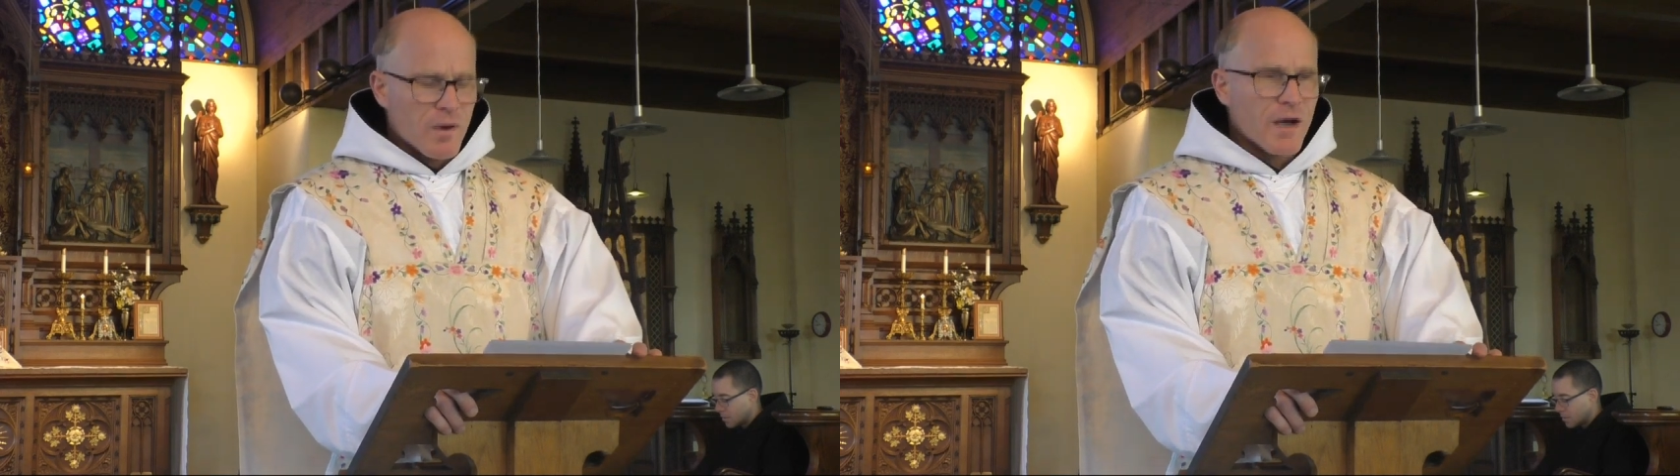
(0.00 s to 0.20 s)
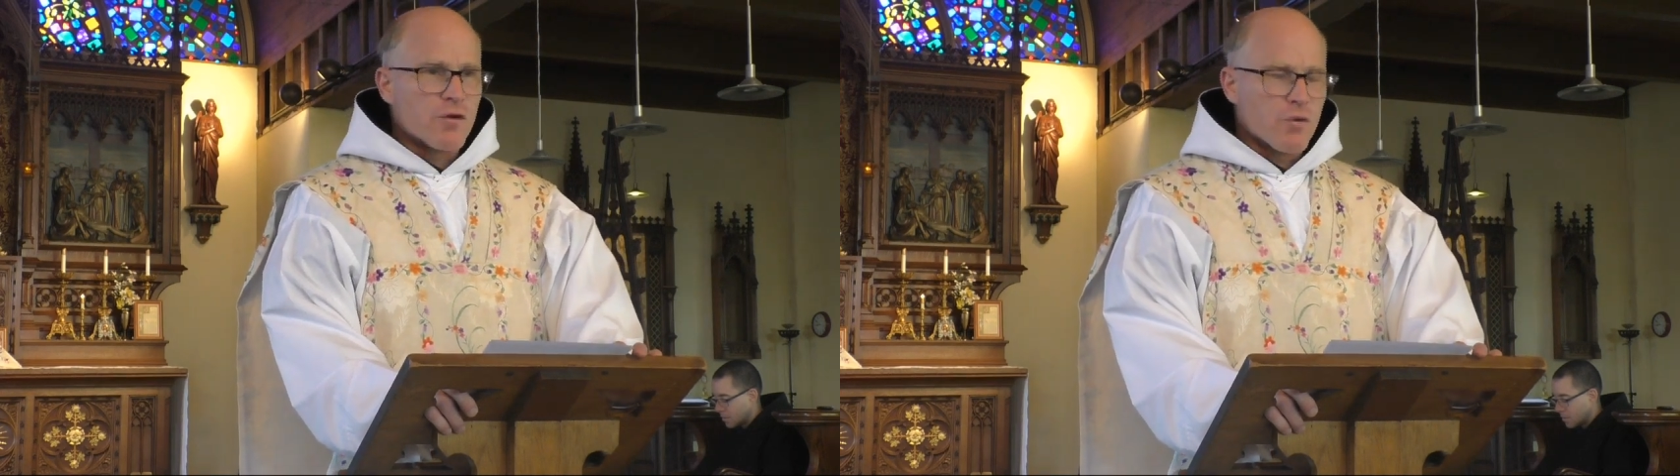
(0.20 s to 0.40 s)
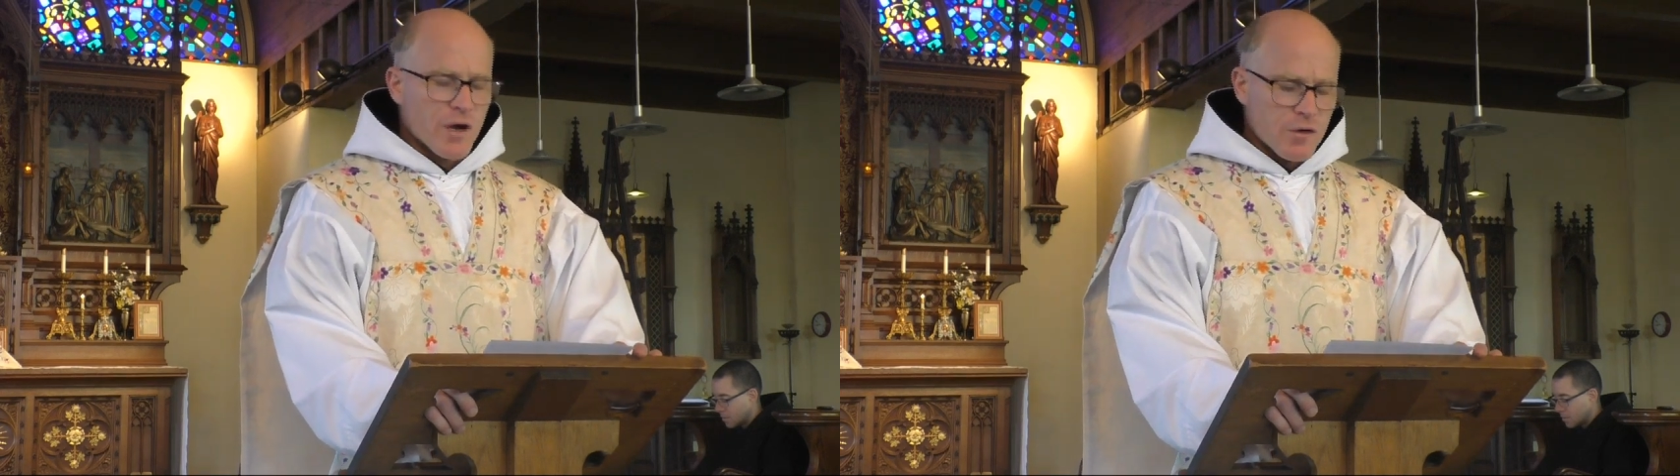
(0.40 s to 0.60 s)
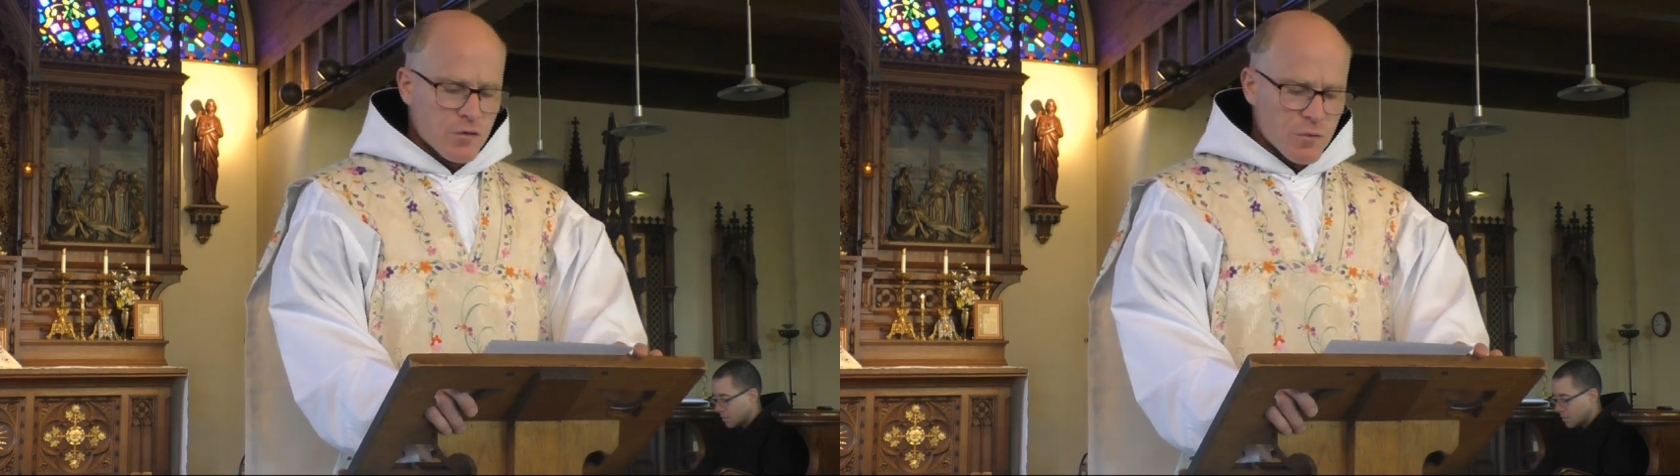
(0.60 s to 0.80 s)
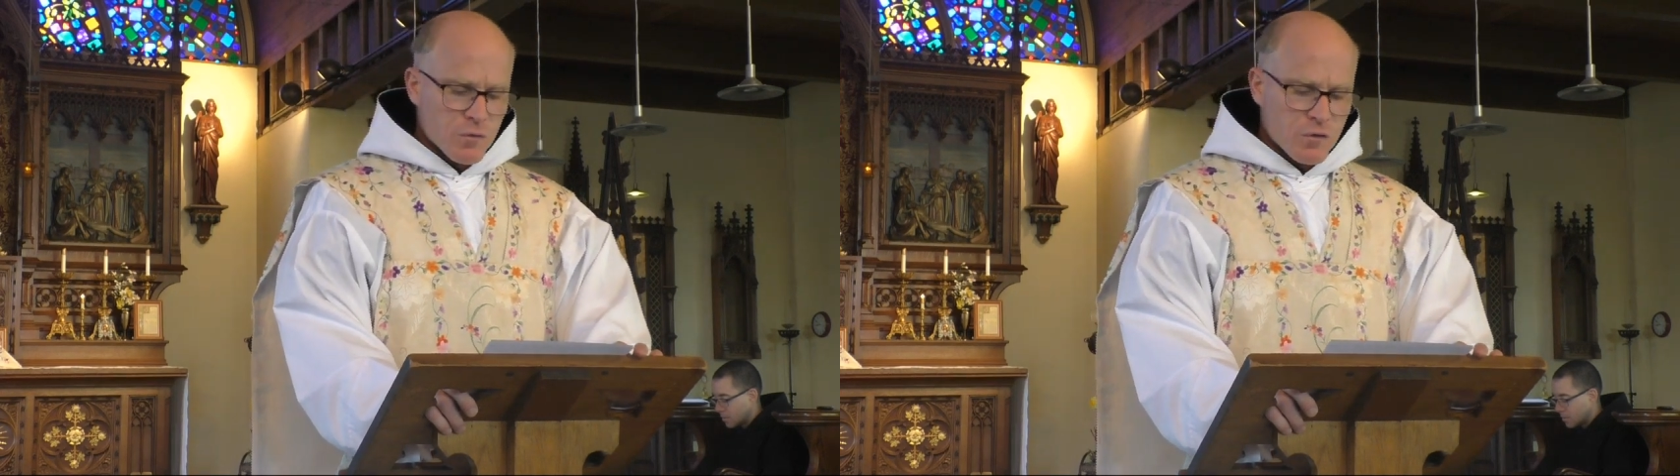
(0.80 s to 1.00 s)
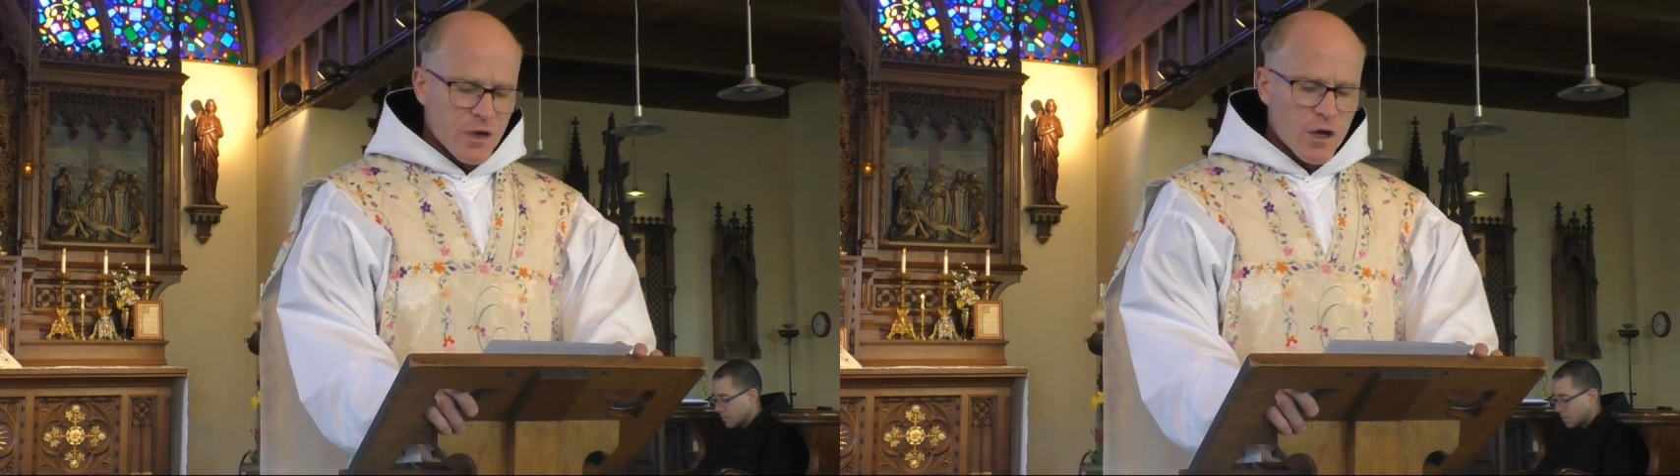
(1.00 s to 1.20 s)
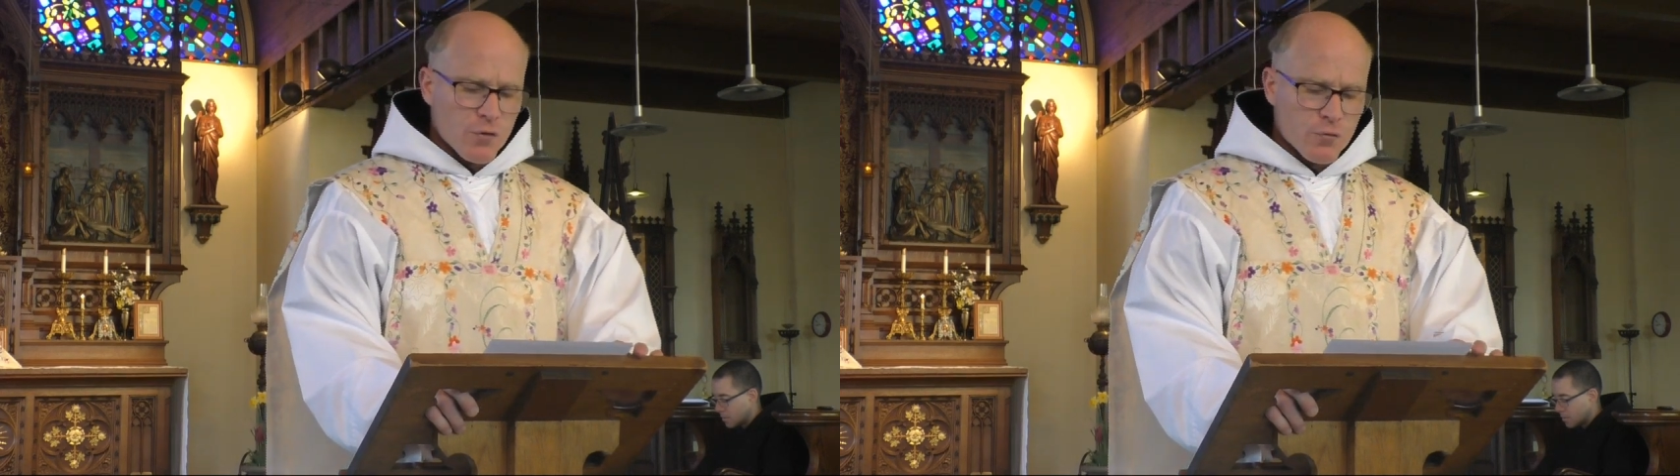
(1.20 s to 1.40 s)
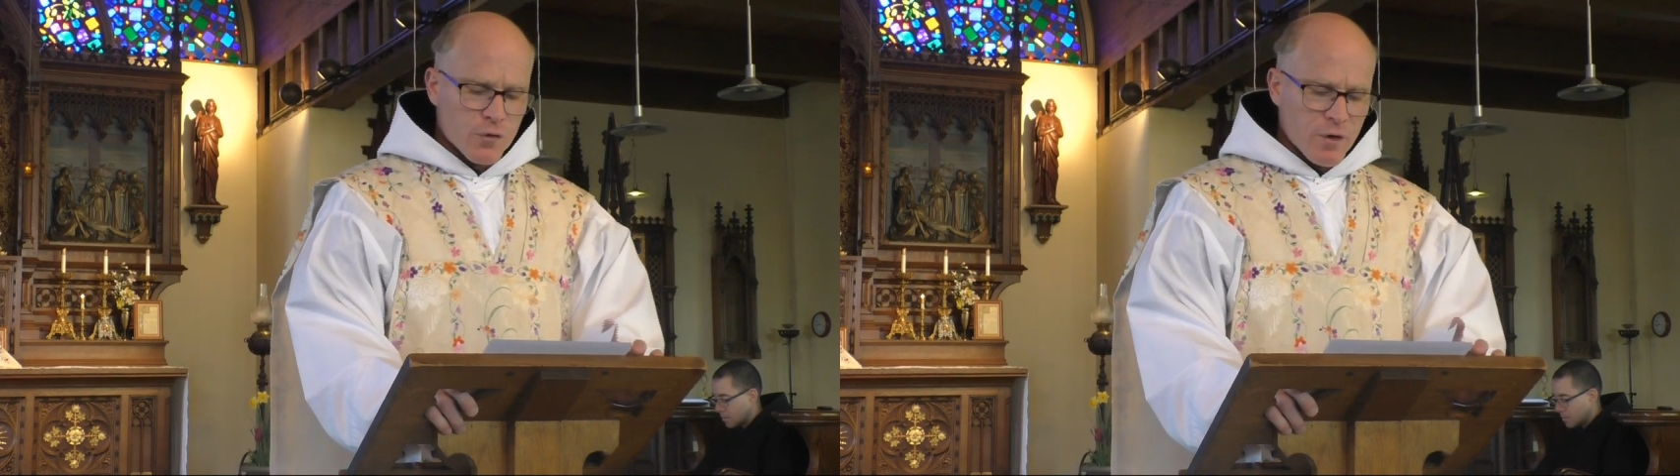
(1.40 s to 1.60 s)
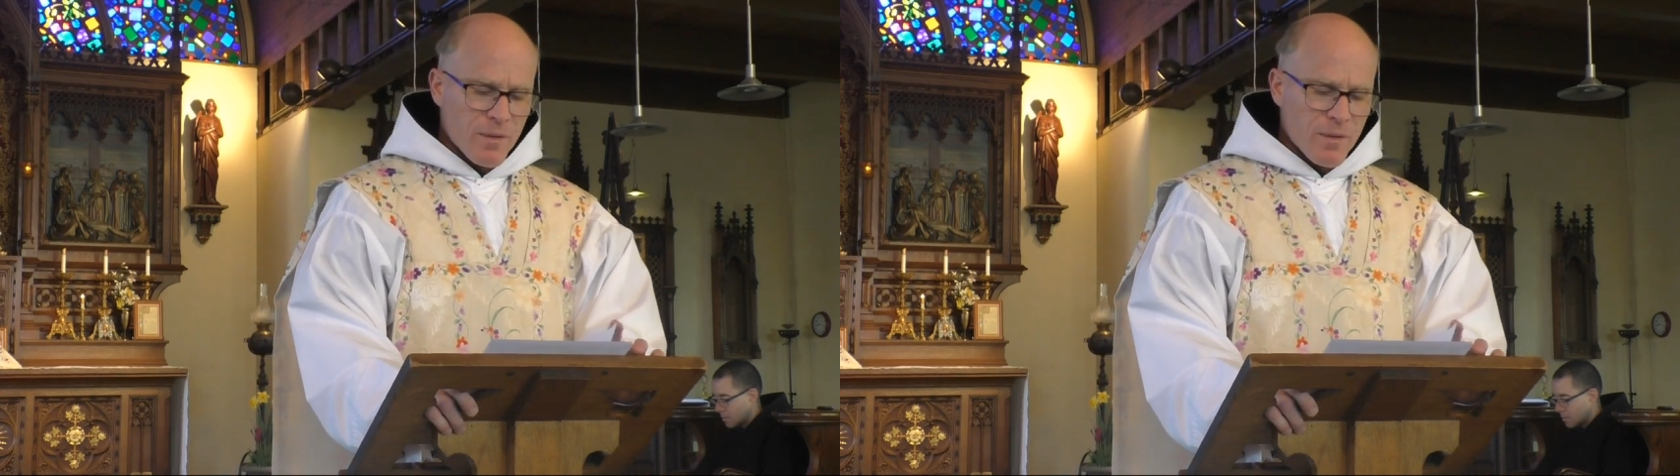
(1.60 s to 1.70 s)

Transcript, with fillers: by Christ himself in